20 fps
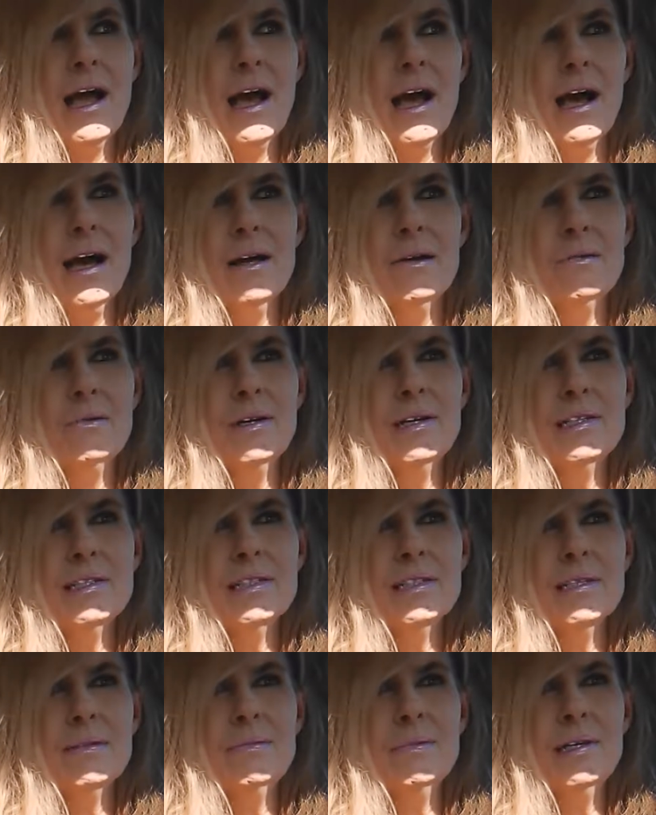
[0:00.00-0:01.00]
I want
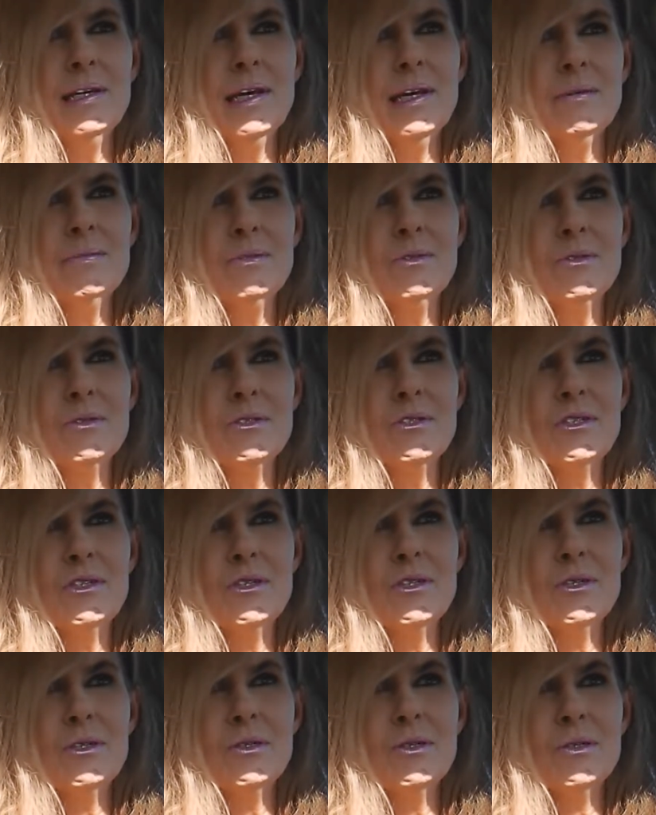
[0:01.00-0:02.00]
to be able
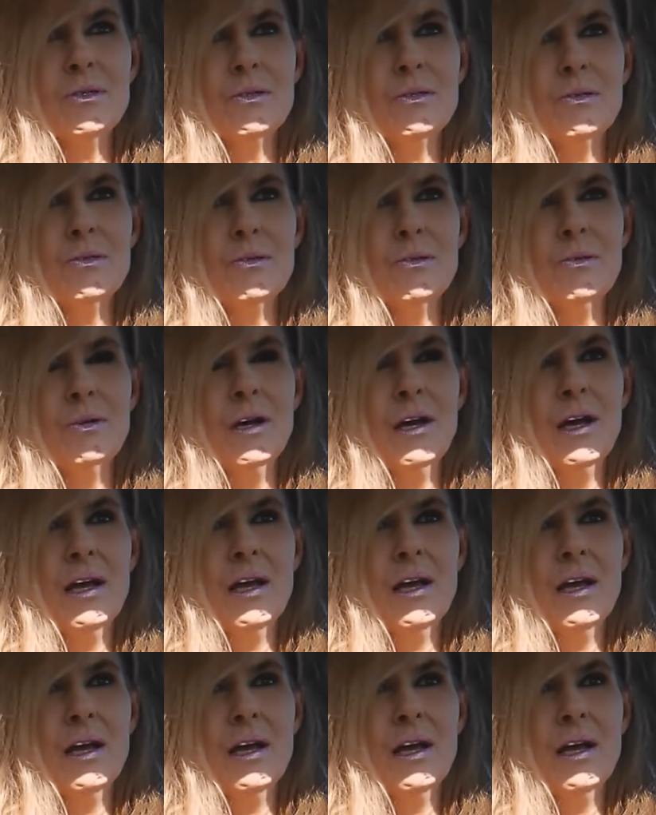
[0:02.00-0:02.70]
to,